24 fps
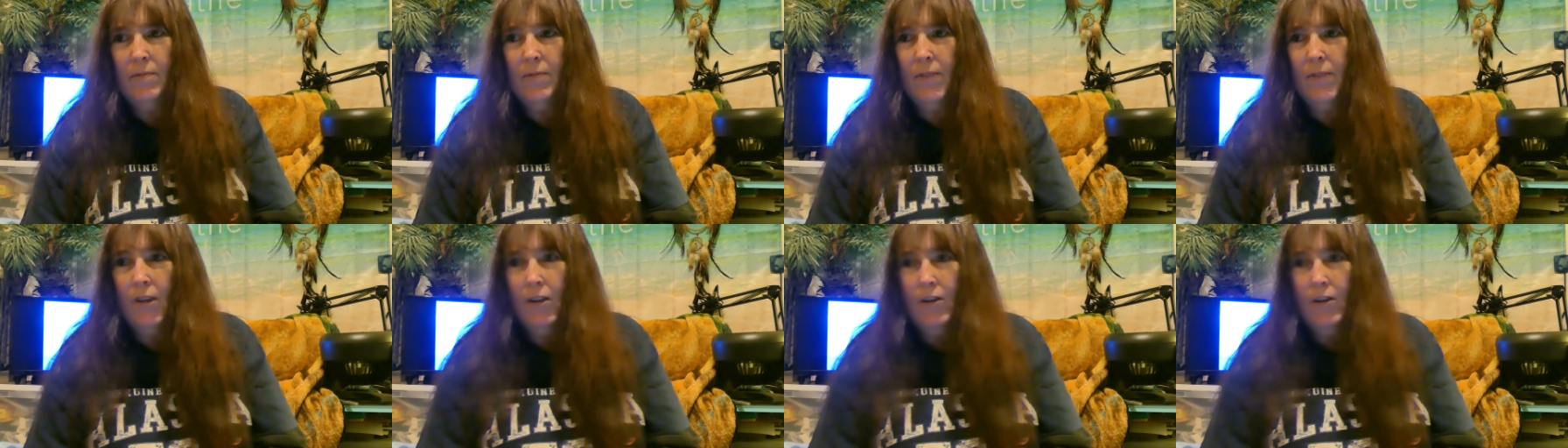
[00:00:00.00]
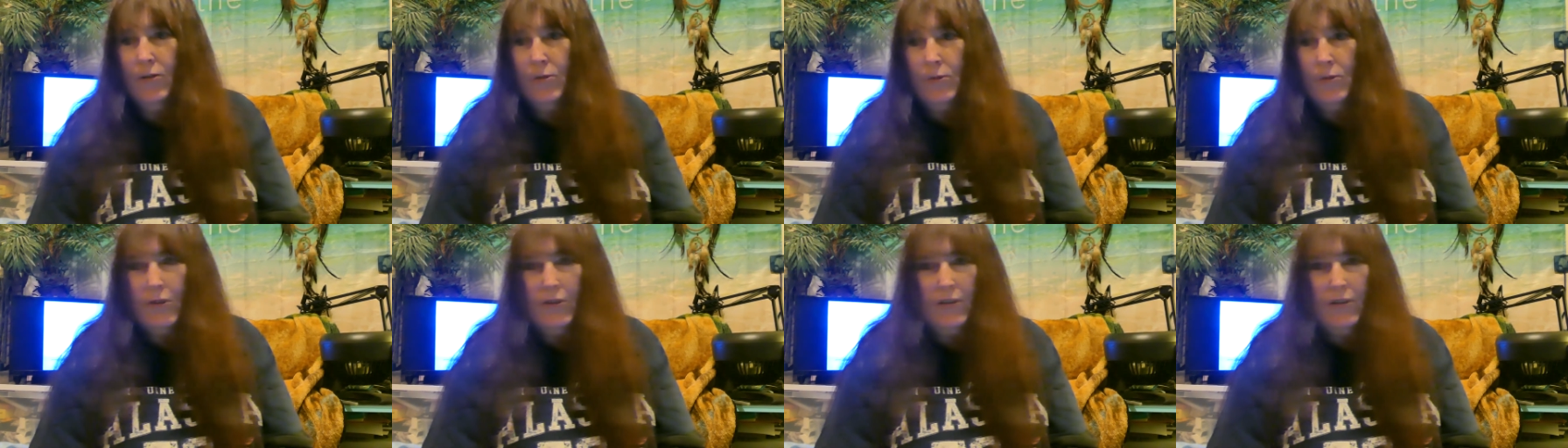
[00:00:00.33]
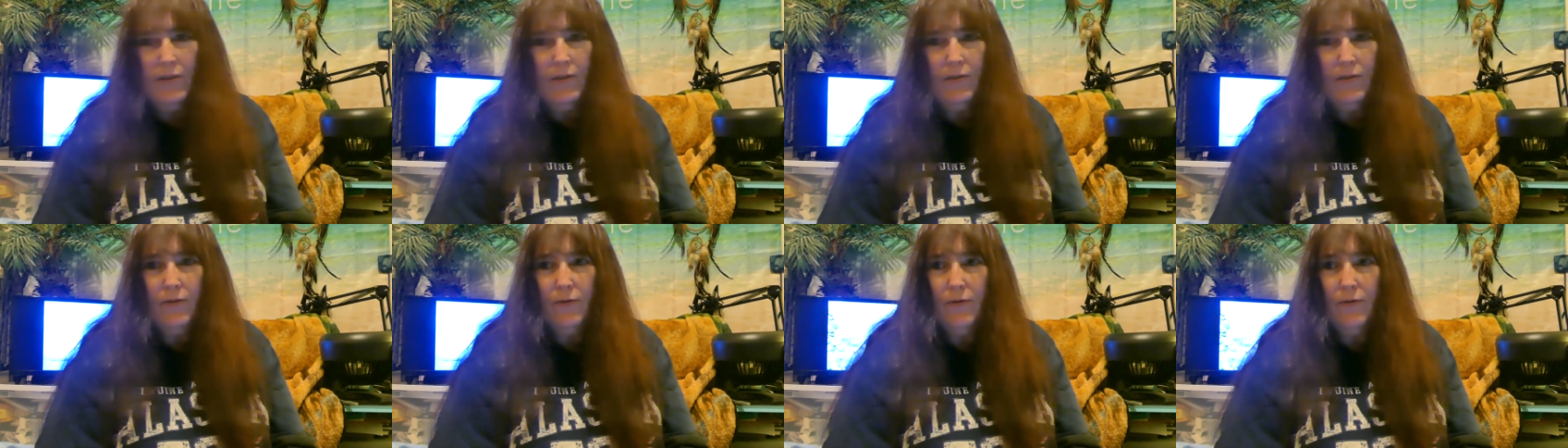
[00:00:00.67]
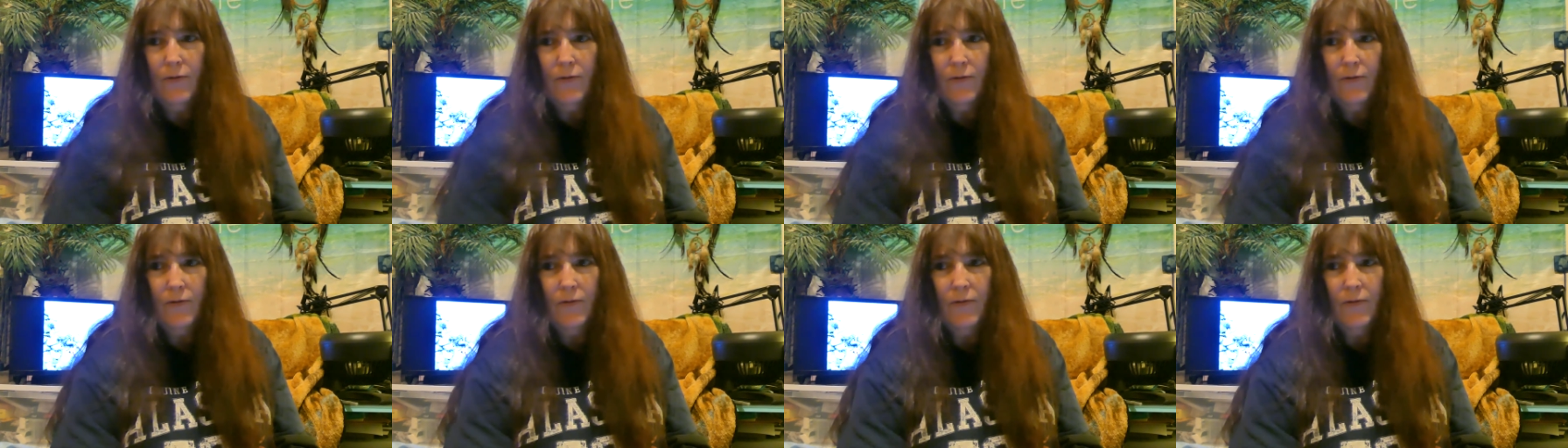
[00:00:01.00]
all sorts of
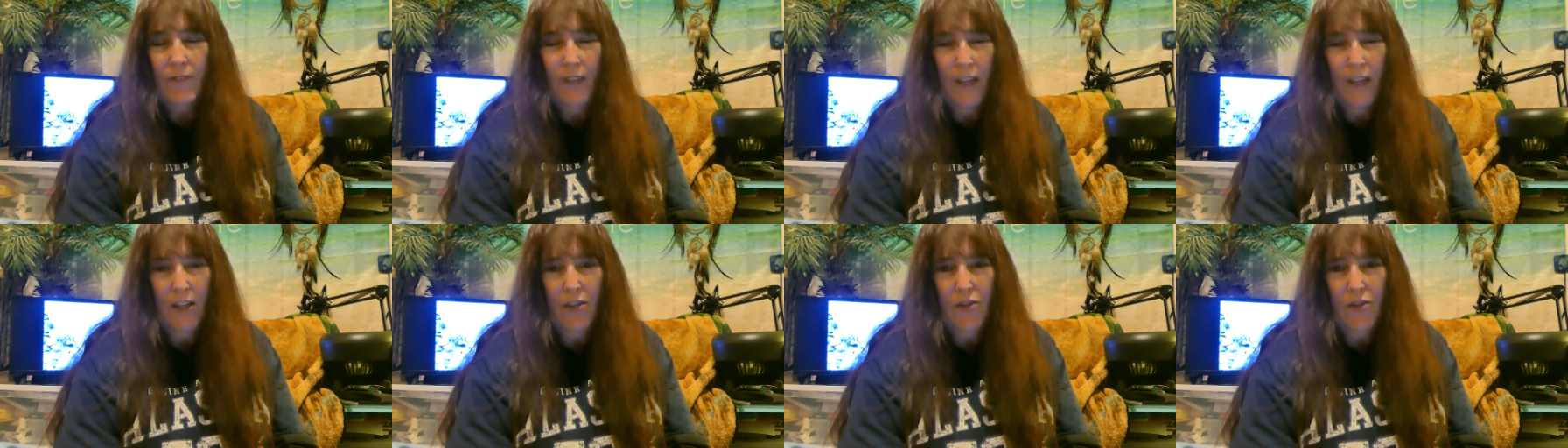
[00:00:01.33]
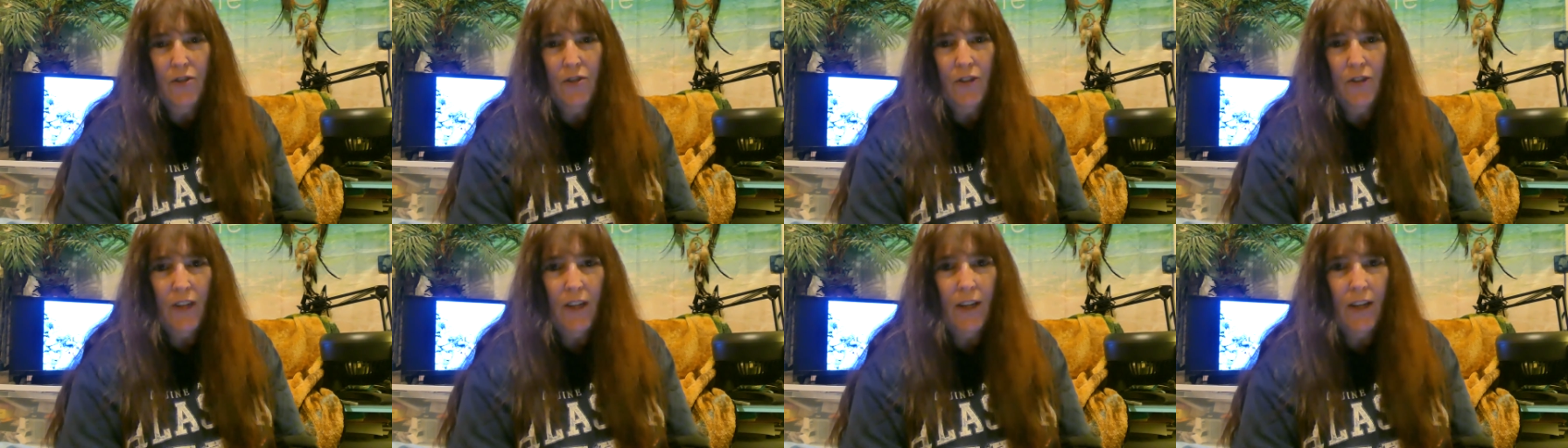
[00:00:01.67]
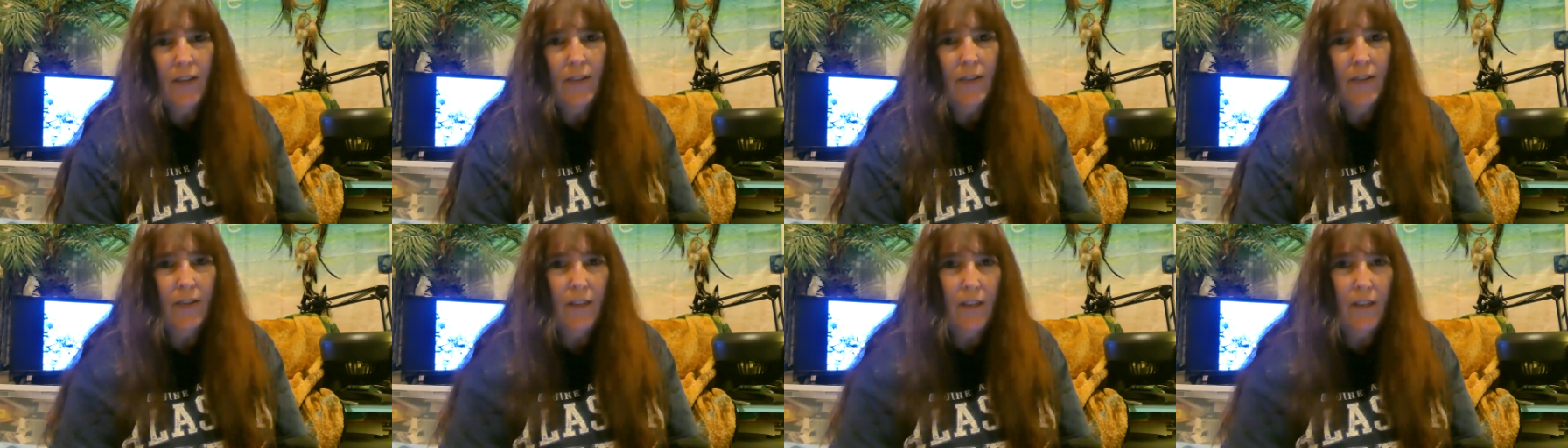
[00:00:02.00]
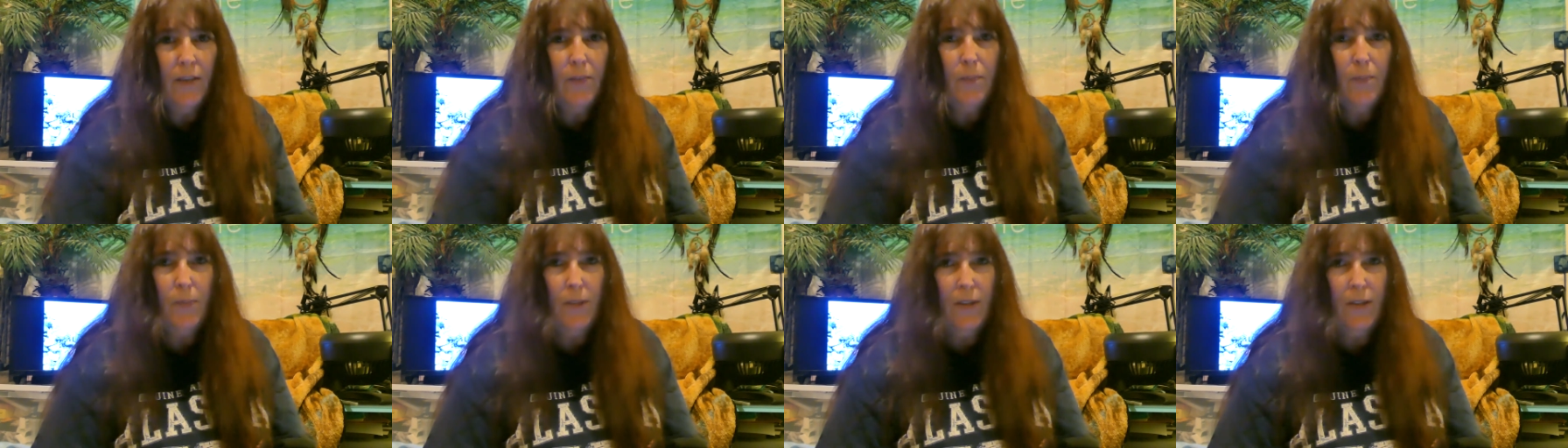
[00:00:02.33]
nature things, and
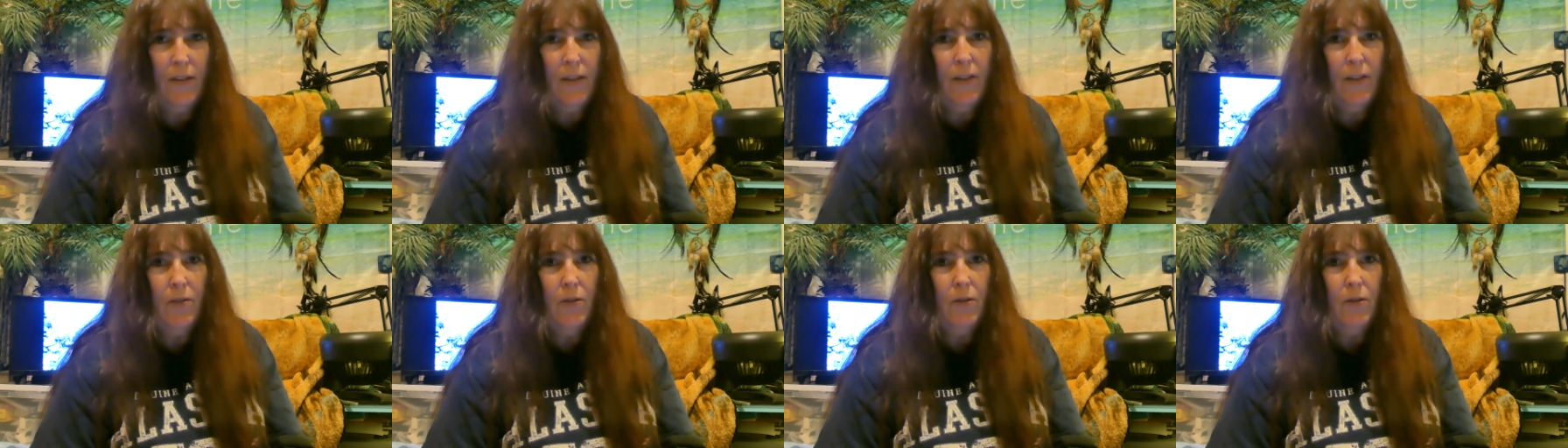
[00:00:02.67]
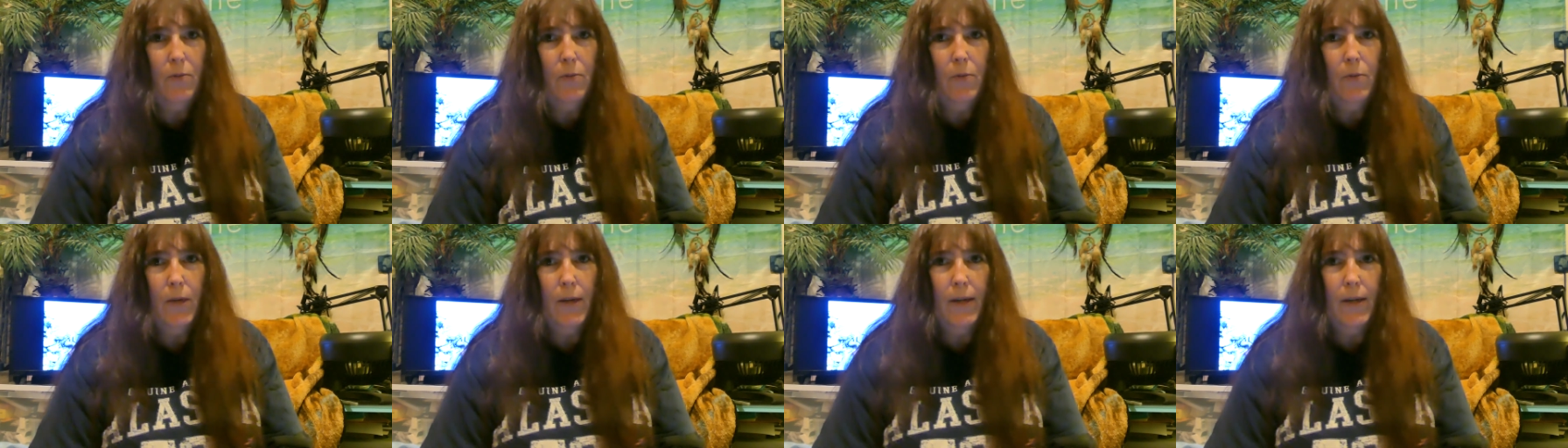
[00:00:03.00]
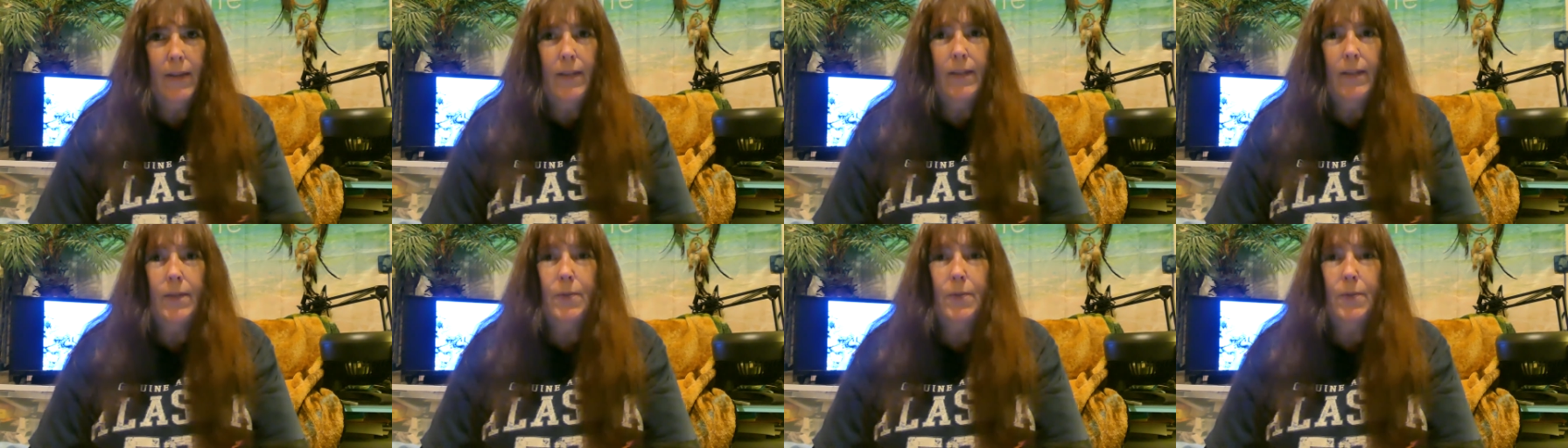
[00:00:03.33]
that's basically what my